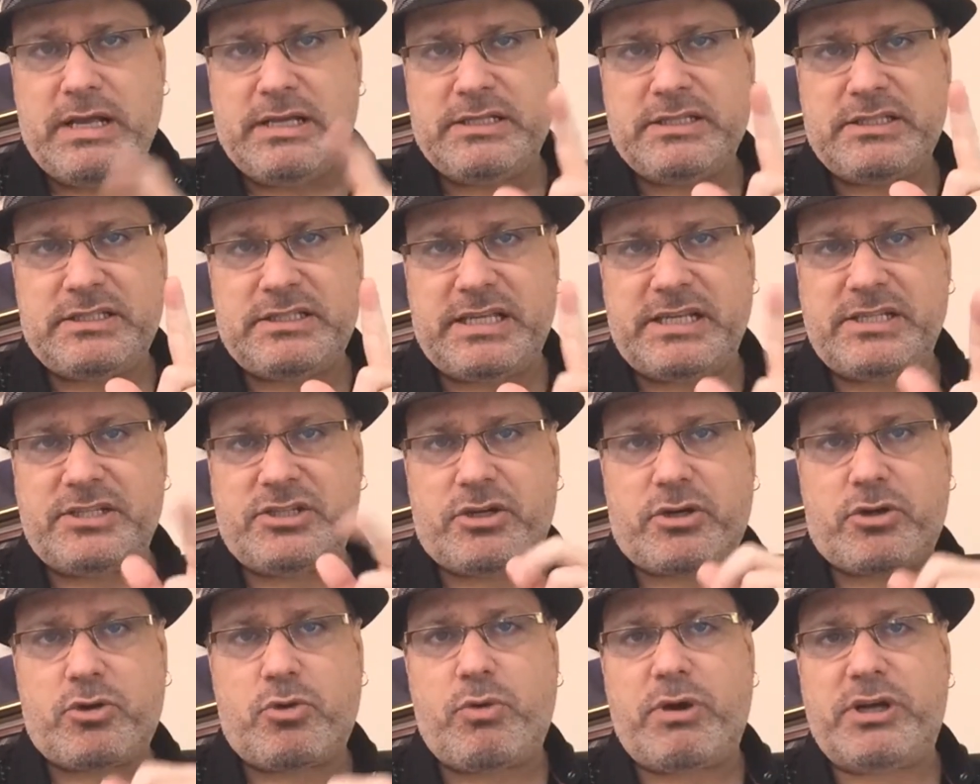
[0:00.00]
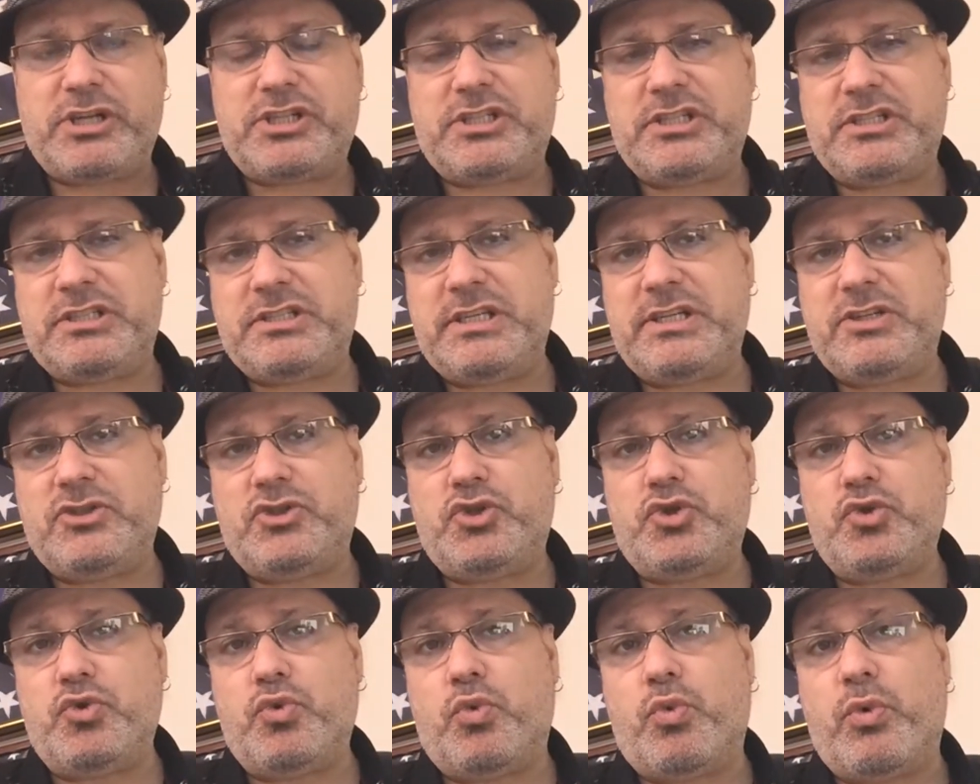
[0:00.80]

send your questions in to